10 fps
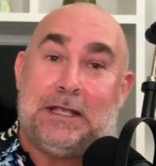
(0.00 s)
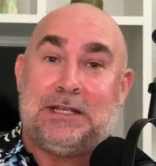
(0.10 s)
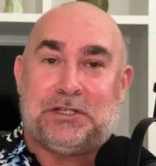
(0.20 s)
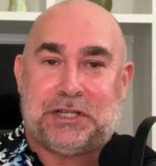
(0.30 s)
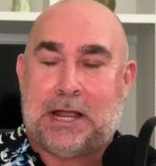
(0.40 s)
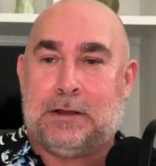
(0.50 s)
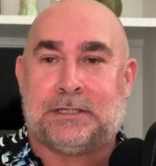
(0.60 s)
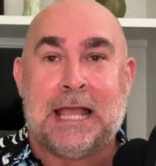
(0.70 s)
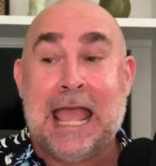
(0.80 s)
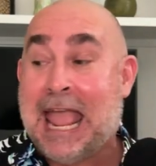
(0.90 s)
million
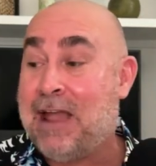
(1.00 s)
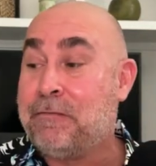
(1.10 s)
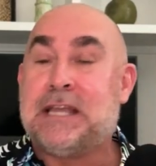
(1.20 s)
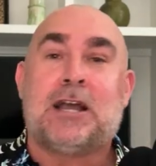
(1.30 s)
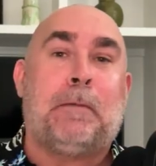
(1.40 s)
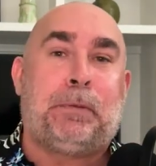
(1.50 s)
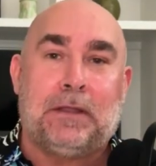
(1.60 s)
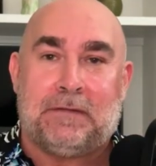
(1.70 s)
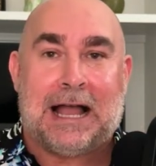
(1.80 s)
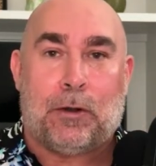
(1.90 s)
shares every
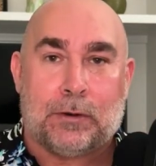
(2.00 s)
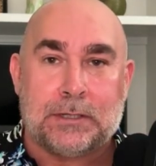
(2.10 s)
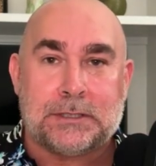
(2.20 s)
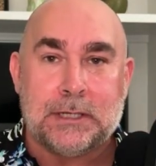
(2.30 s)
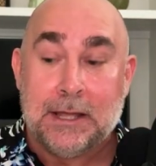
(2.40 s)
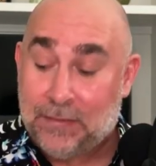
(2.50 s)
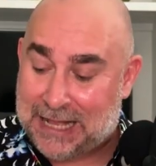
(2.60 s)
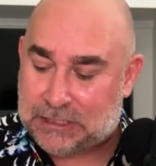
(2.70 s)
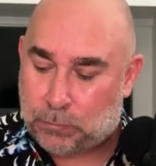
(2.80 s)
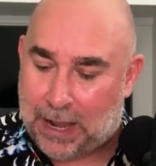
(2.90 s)
couple of hours.
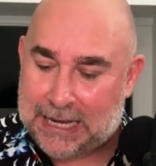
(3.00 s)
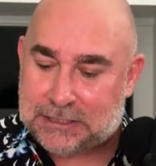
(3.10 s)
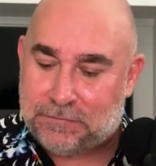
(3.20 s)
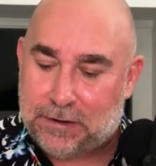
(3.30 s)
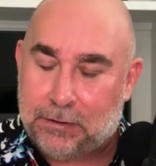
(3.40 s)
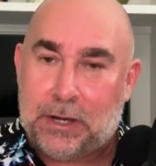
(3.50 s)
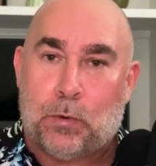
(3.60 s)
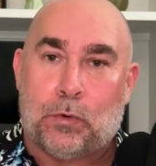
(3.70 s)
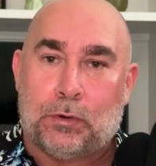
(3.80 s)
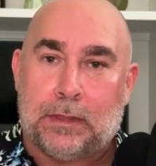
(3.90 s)
That's why it's very
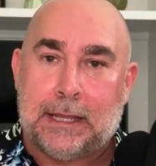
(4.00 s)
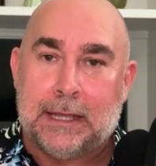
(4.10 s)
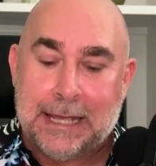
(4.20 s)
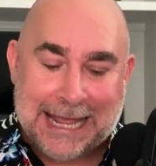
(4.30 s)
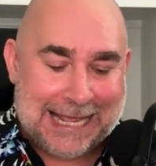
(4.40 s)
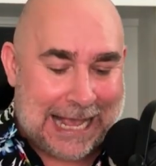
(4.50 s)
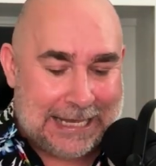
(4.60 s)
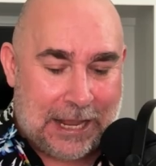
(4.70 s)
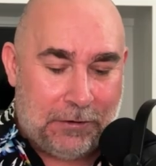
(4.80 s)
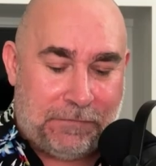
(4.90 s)
orderly. It
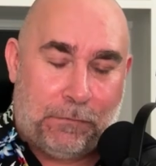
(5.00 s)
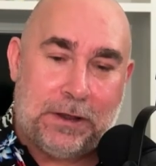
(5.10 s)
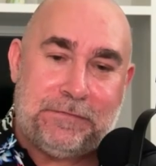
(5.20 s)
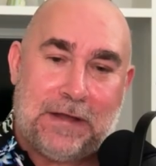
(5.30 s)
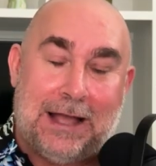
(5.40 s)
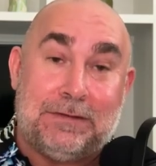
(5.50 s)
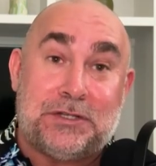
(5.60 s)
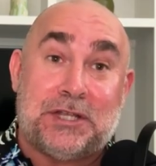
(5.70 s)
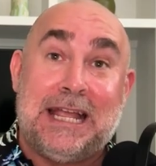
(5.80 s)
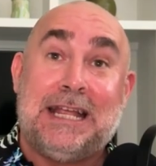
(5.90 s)
got down to 45
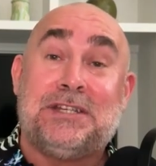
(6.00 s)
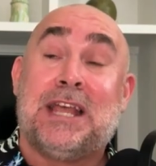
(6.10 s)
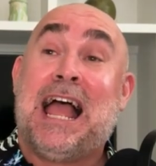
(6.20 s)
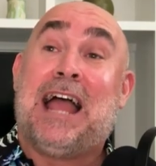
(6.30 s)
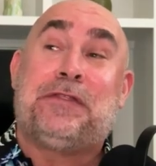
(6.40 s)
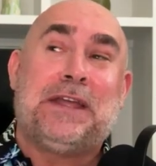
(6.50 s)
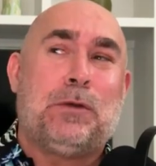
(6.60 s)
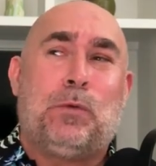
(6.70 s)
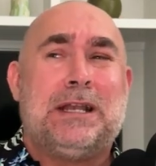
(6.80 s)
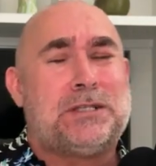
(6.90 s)
and change. I
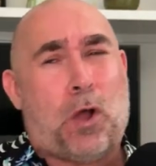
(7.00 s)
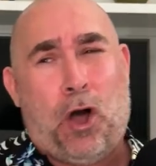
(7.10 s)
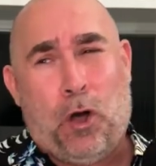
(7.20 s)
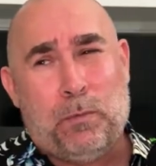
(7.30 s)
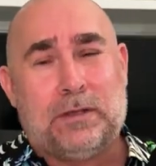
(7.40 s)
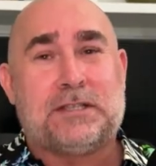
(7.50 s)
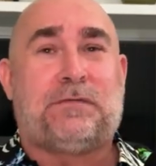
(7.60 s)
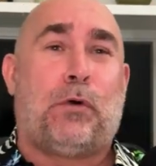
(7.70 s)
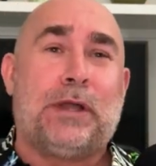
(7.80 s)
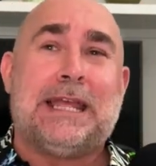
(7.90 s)
think it went to
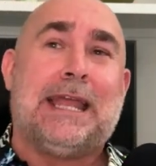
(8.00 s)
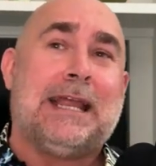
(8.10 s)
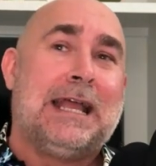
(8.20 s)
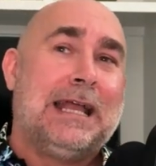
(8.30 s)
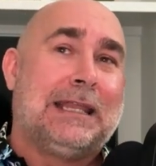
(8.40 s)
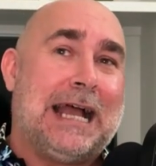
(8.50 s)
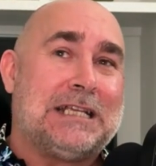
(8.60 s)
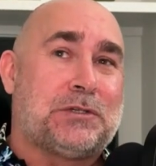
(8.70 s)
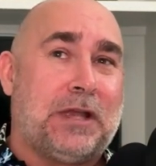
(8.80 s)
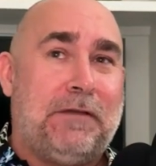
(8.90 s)
almost 48.
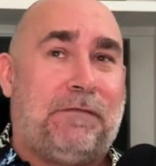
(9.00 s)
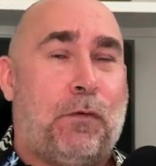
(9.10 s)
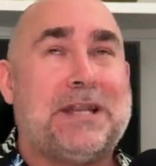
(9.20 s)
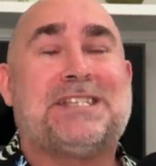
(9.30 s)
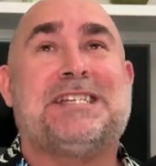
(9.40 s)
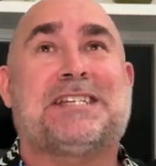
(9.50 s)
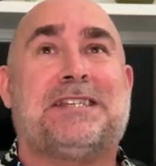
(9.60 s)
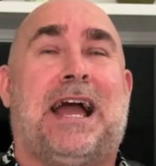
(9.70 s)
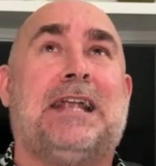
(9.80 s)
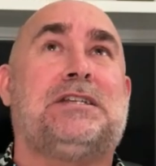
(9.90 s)
Last trade,
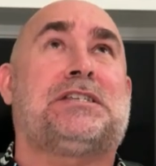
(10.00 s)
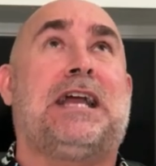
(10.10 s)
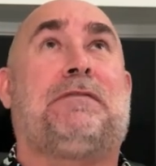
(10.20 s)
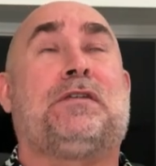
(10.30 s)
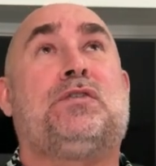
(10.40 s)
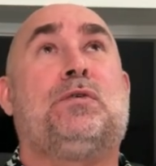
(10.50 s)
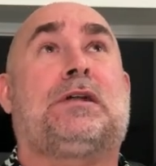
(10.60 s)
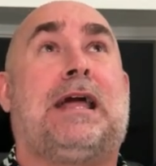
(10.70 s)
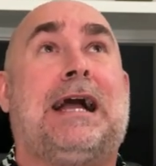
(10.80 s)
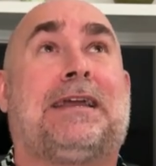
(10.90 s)
46.9, just after 2
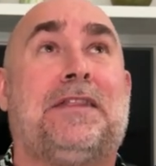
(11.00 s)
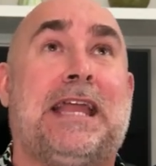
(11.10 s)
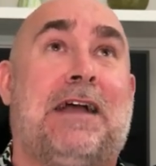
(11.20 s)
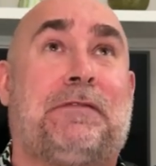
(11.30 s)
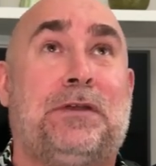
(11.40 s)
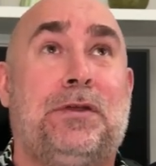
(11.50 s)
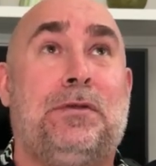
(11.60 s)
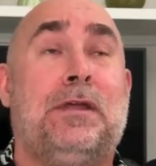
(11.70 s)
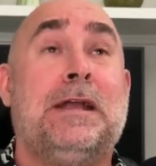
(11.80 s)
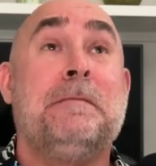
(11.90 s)
o'clock in the
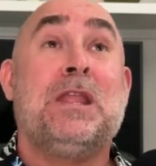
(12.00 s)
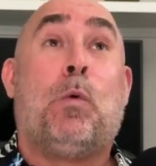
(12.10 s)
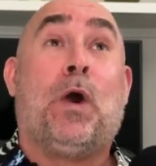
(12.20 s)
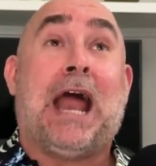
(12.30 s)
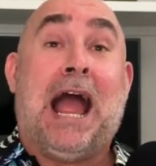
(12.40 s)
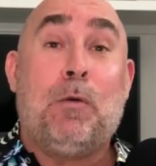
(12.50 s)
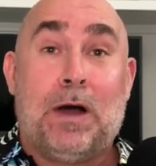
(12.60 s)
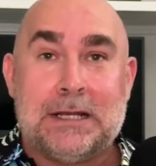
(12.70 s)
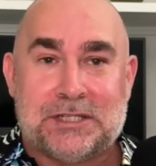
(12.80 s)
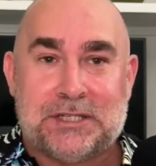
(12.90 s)
afternoon. What I
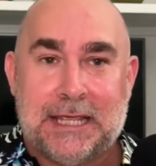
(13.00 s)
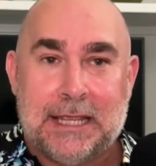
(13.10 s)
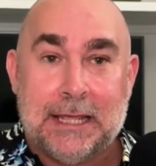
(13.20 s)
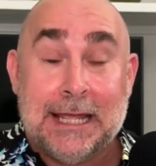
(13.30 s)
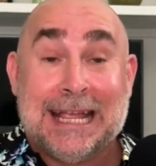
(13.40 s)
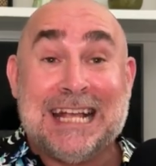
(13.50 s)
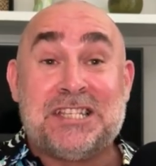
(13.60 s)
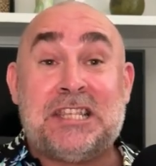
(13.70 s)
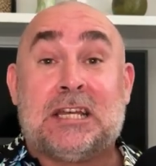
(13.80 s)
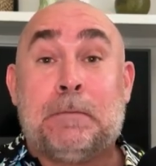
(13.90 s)
want to see
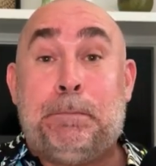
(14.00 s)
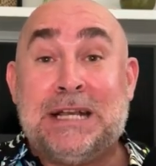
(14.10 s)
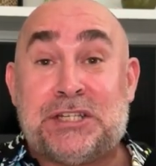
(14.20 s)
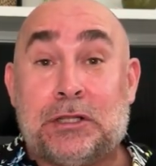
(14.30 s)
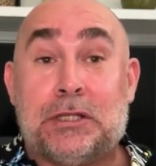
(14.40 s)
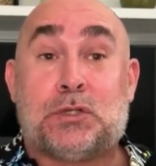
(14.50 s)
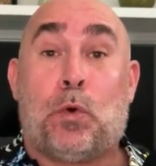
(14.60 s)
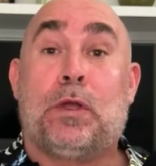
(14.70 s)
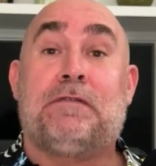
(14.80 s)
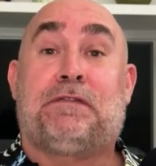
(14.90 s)
is the
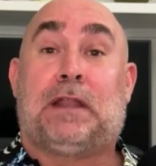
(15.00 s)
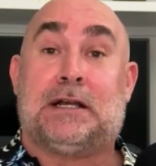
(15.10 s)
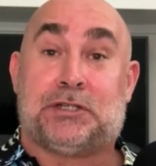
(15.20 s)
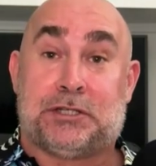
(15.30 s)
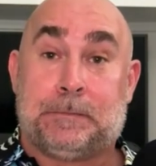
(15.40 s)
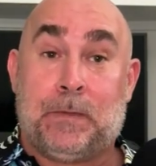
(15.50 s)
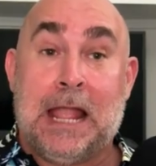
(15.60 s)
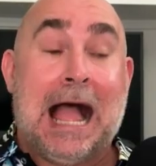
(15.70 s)
capitulatory flush.